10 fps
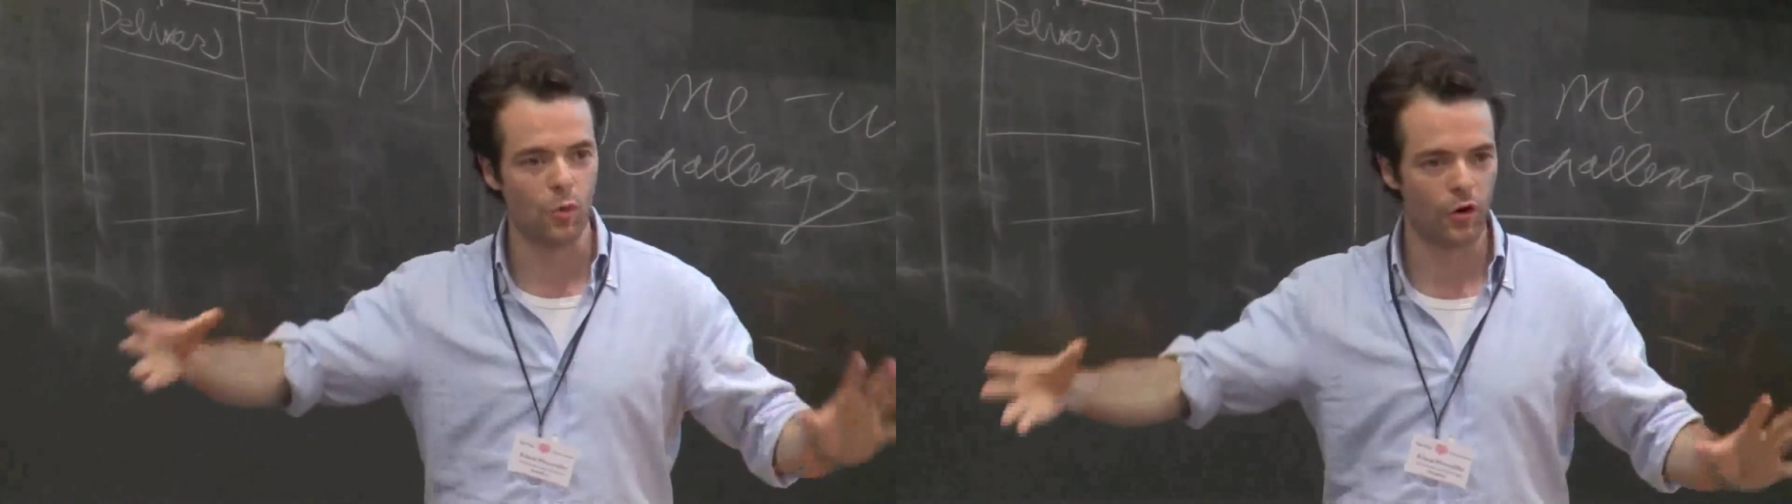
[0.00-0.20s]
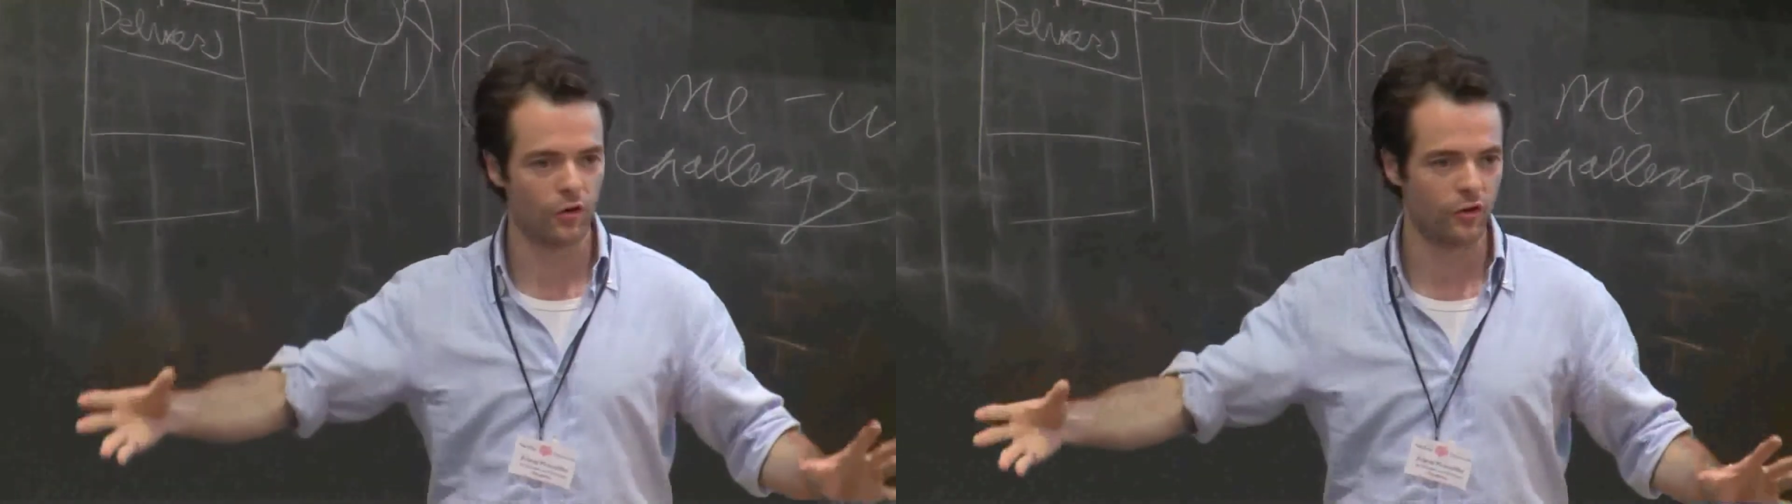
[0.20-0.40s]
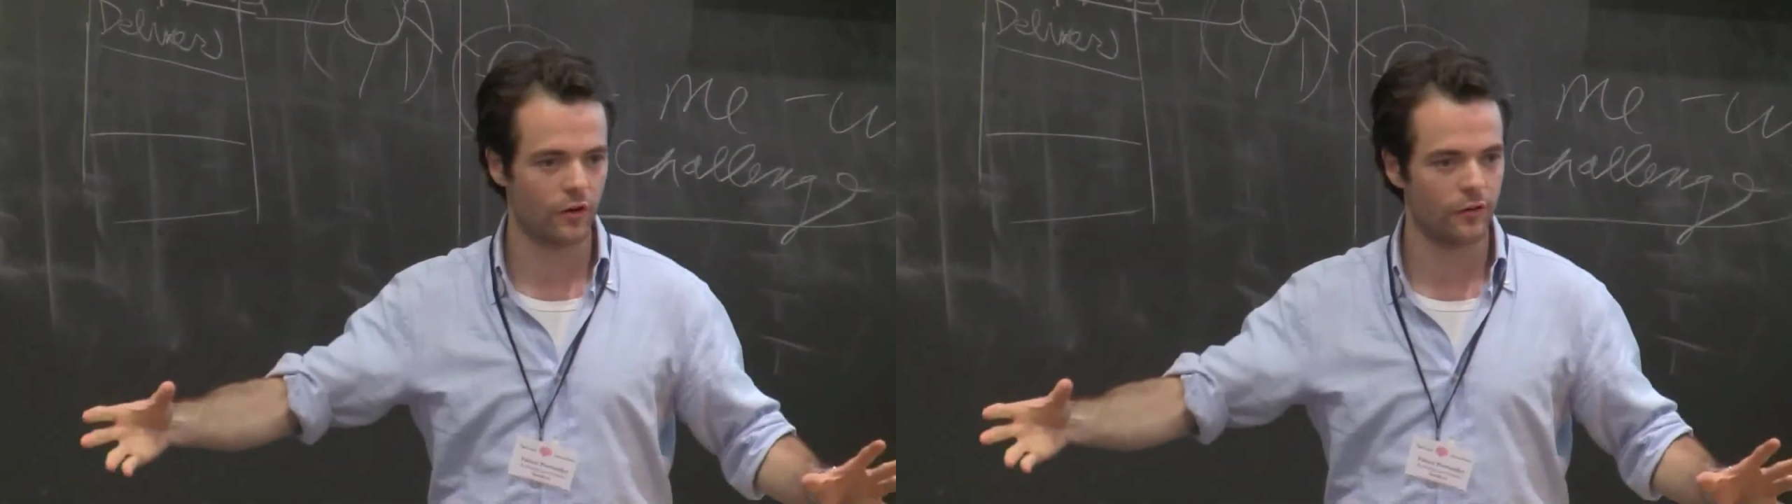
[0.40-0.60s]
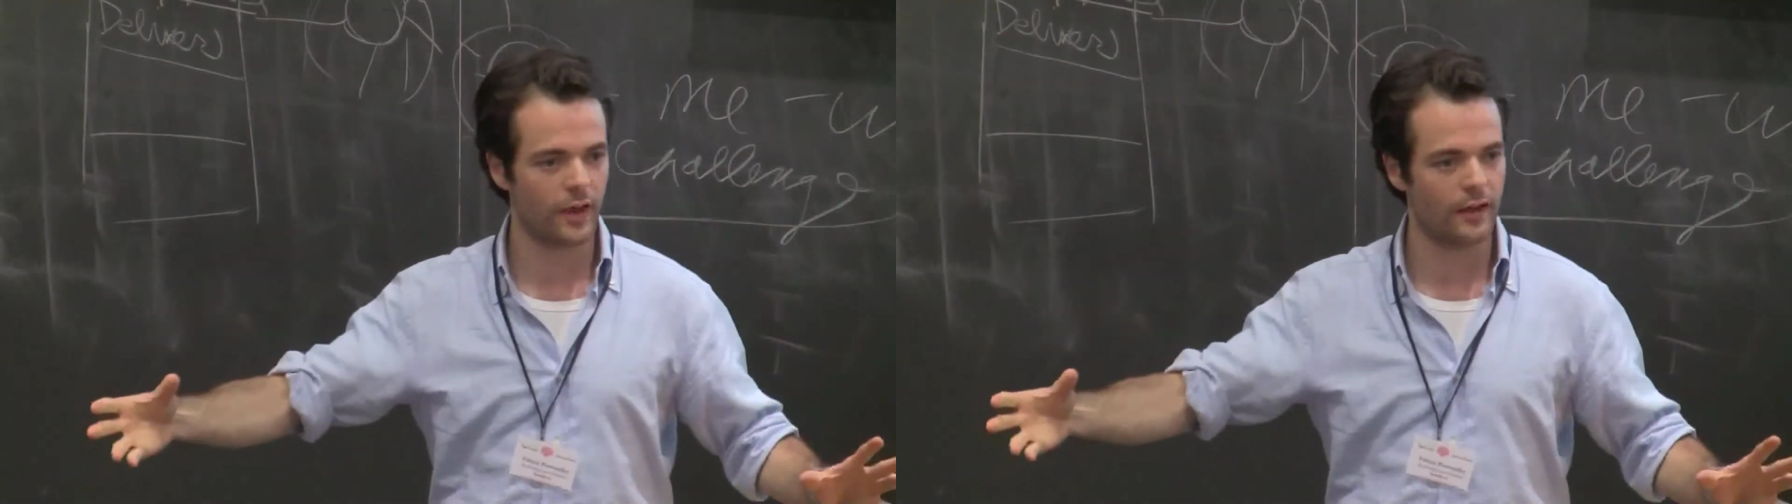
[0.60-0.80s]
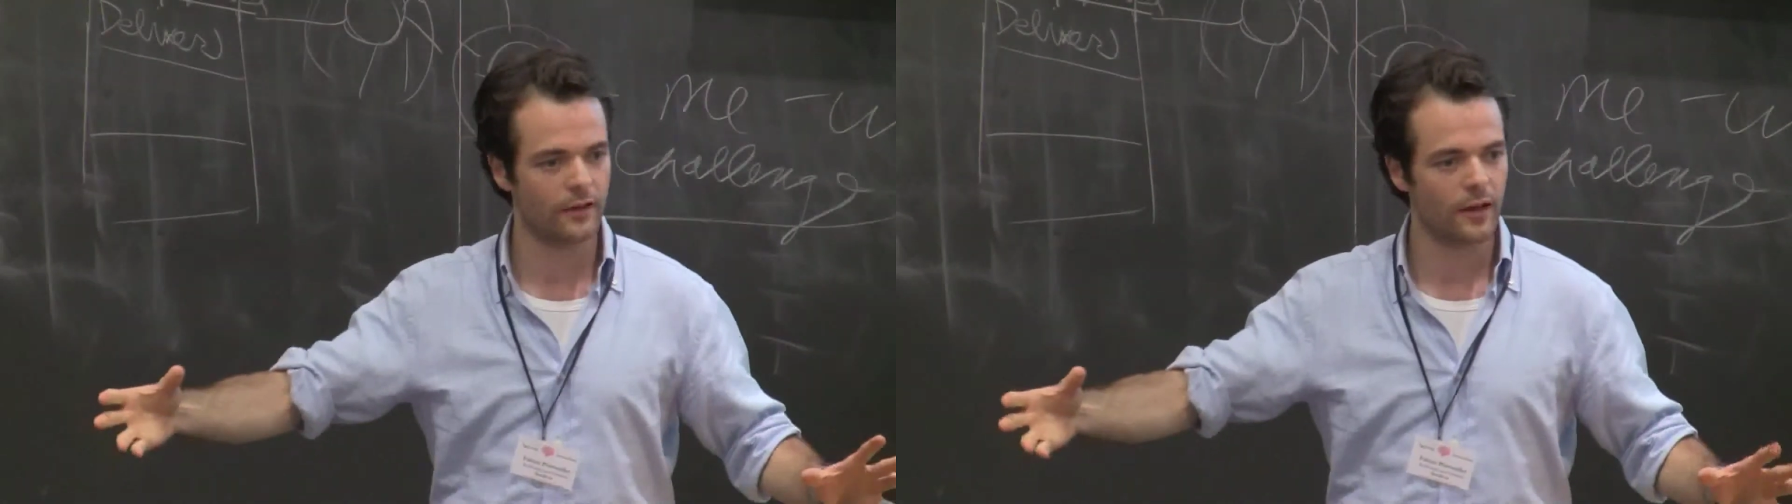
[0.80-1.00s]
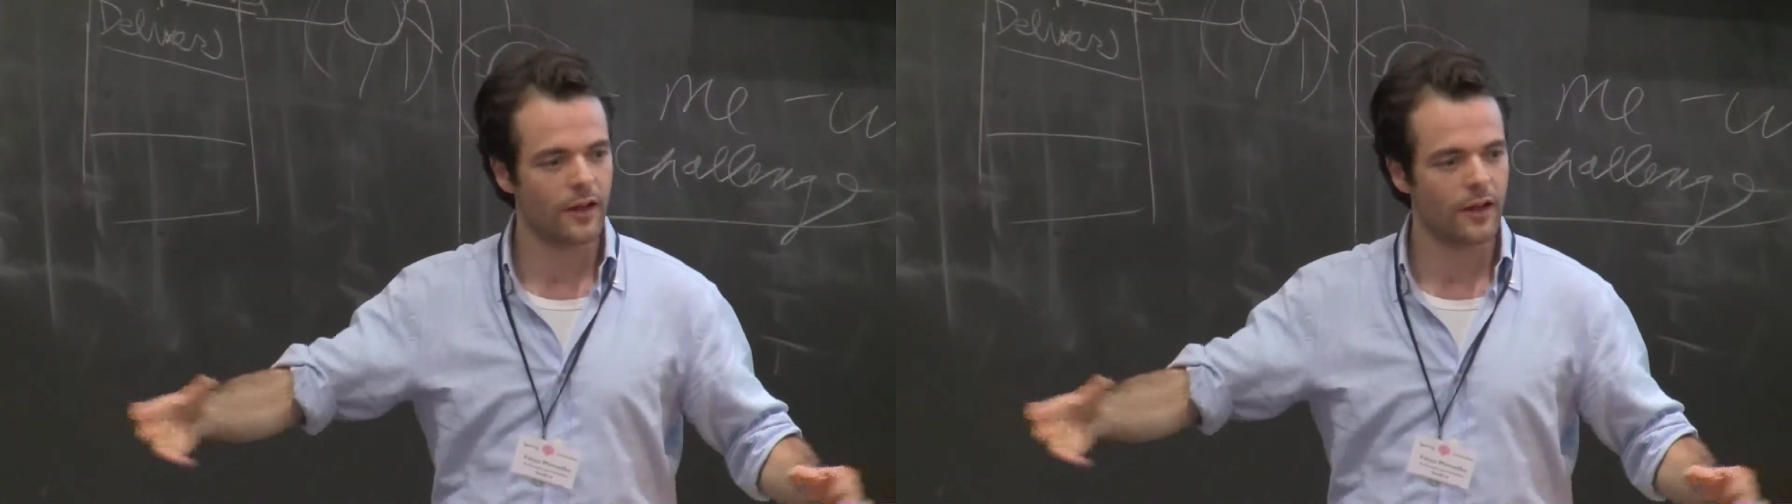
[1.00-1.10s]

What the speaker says: version of that.